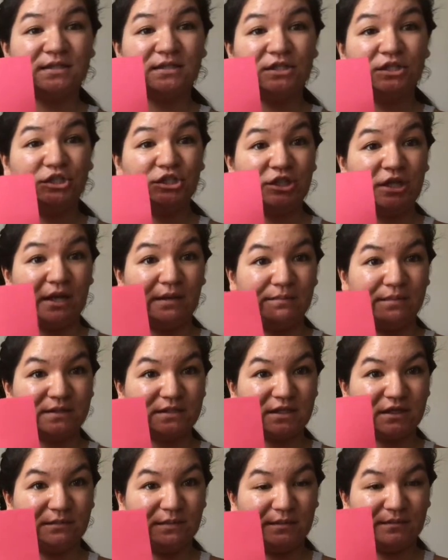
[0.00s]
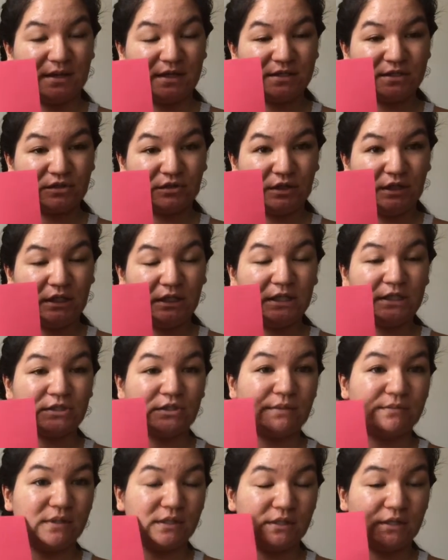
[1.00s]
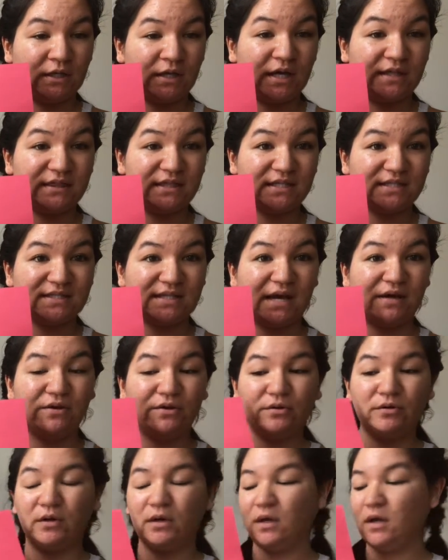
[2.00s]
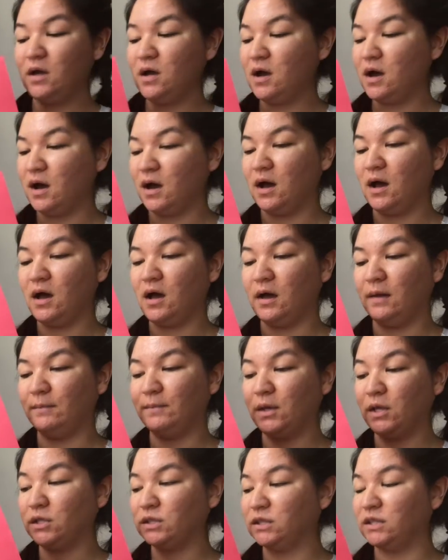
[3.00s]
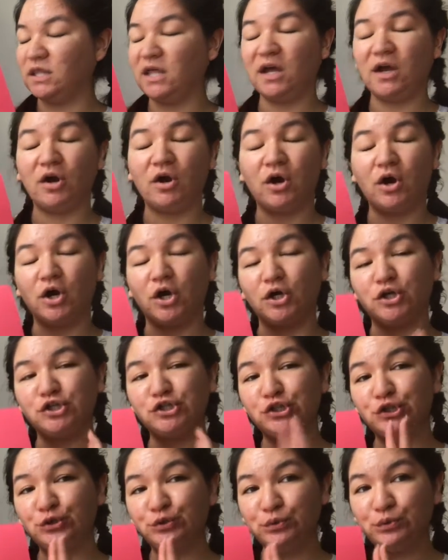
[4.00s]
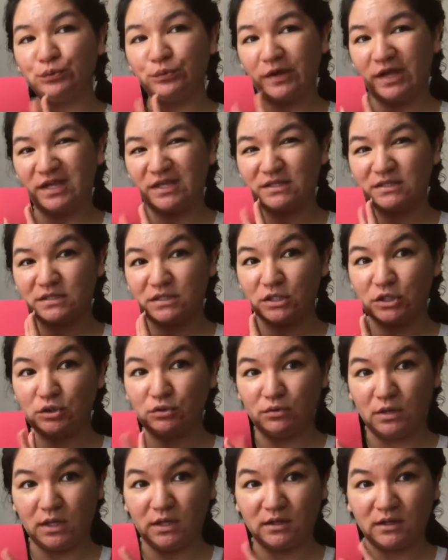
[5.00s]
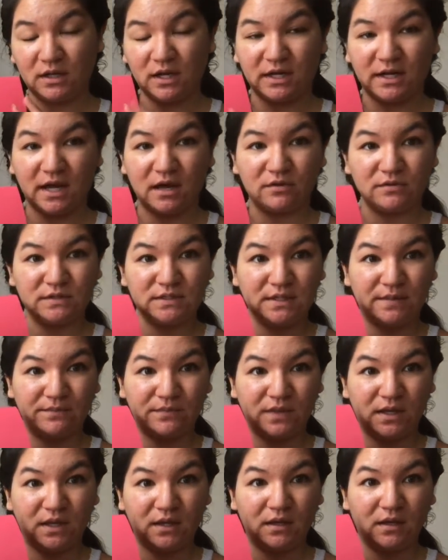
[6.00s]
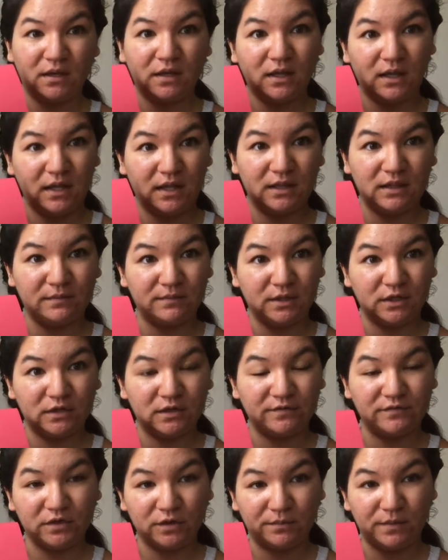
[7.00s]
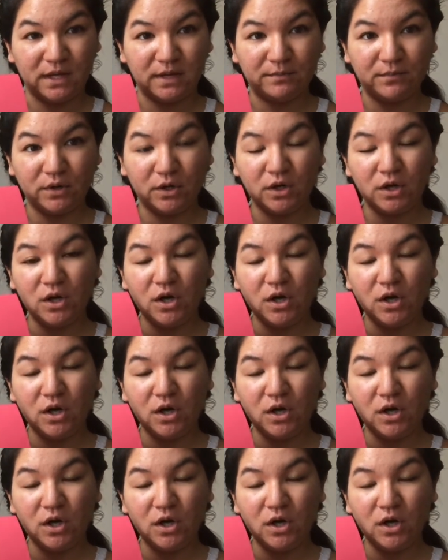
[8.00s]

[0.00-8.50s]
shape is gonna be my screen, and so I'm gonna cut this out. There are two ways you can cut out something in the middle of your paper.